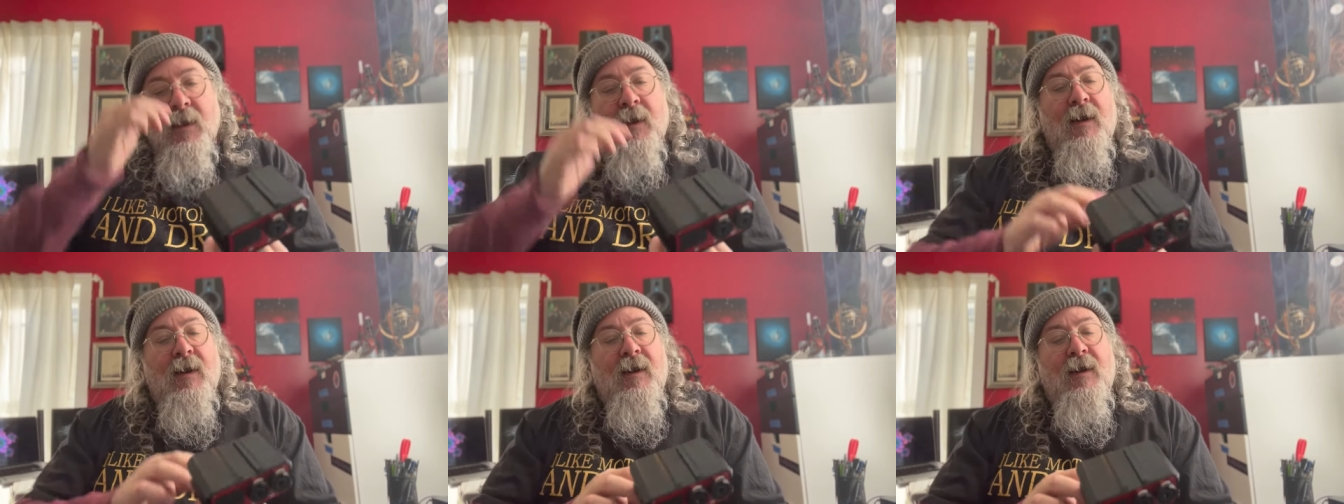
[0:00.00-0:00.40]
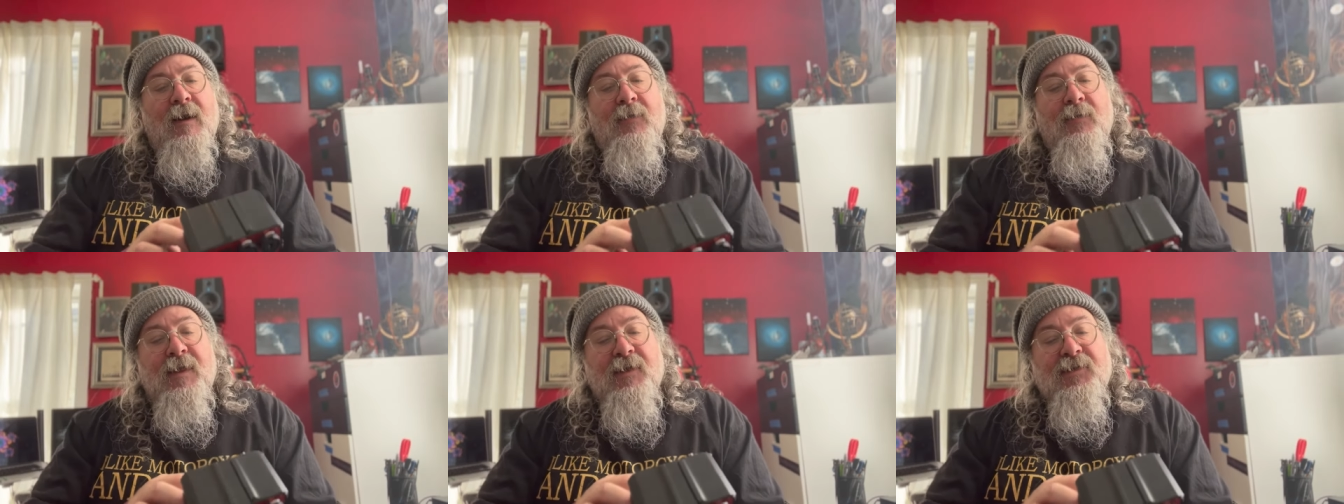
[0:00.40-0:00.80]

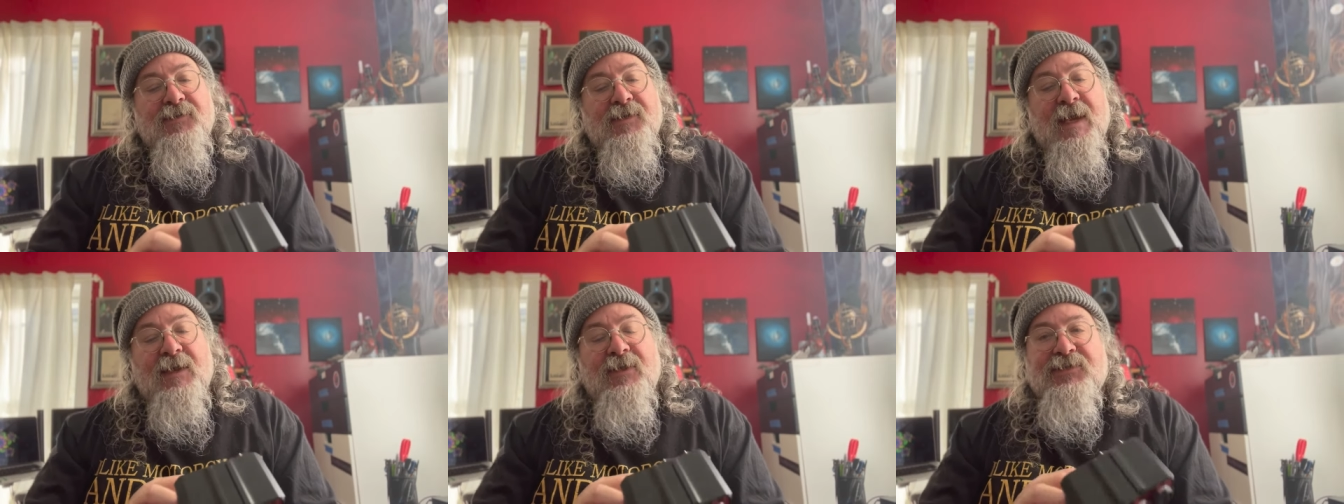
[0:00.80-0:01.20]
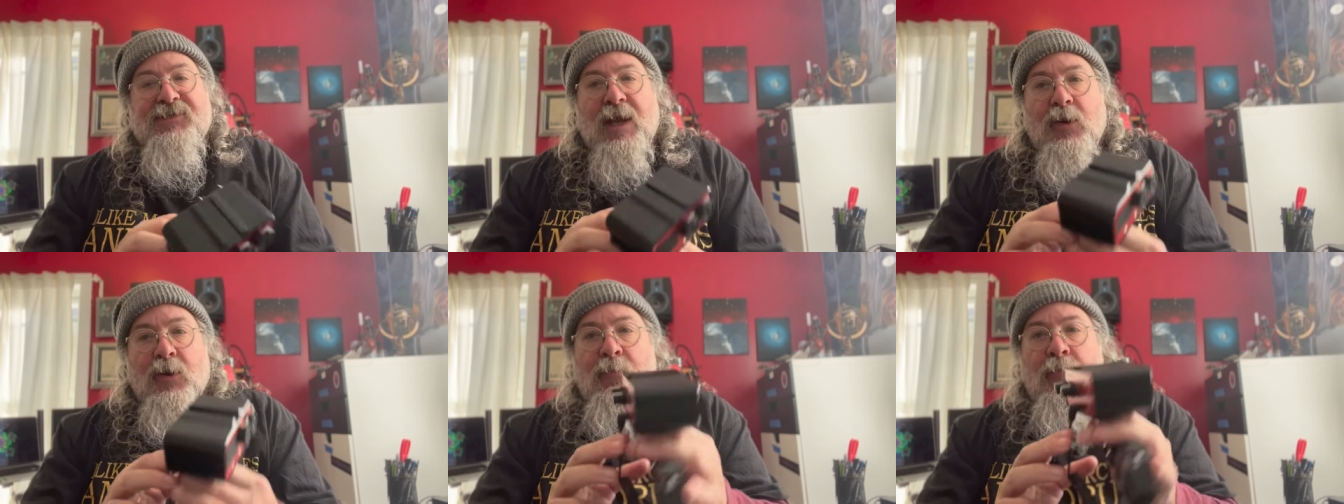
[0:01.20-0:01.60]
Uh, it's a
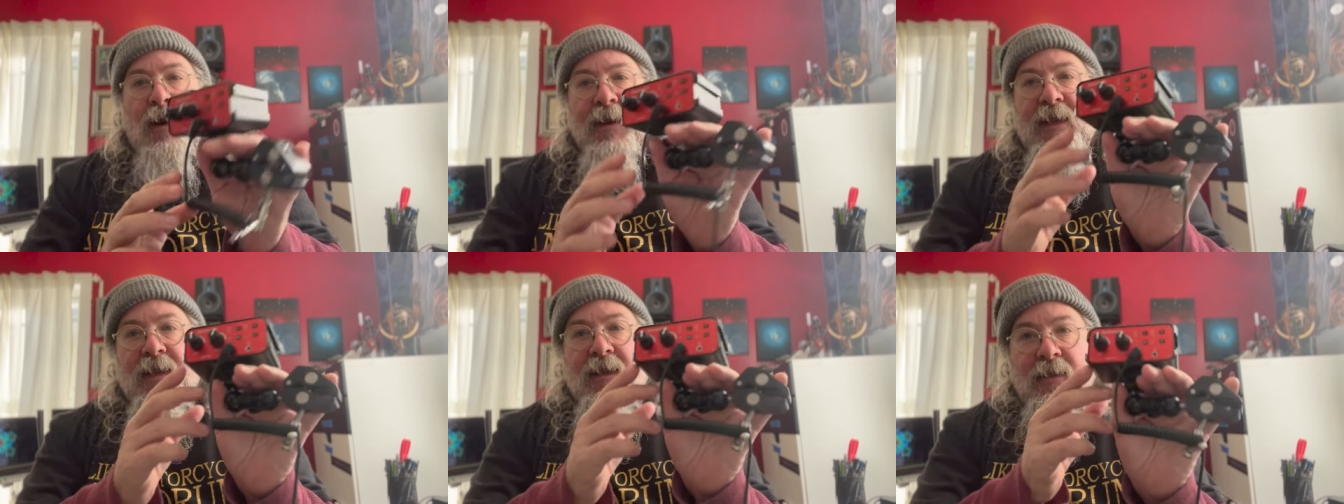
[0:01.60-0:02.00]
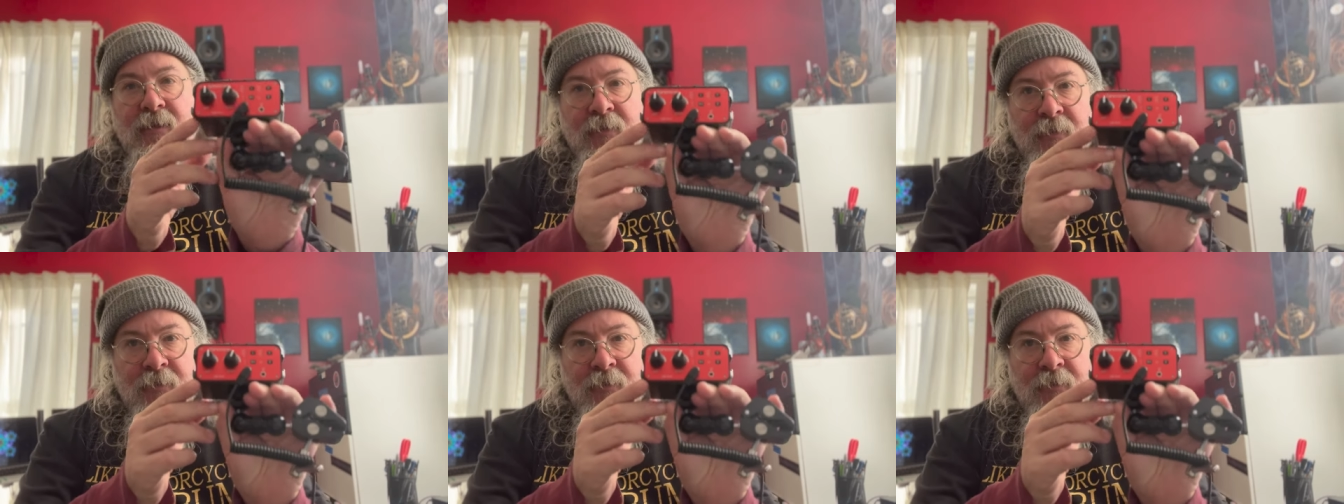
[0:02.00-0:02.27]
Saramonic